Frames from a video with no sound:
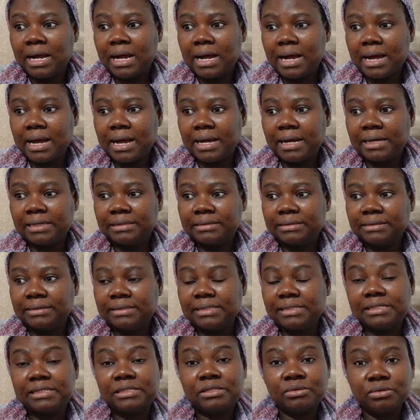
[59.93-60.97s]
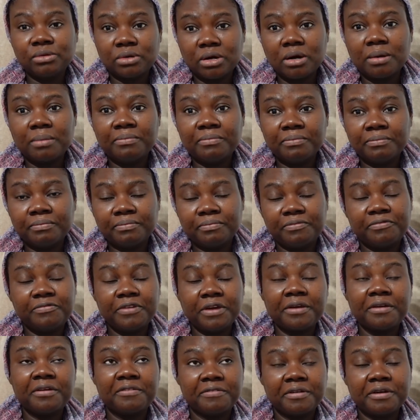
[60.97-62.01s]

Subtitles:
and it still come very,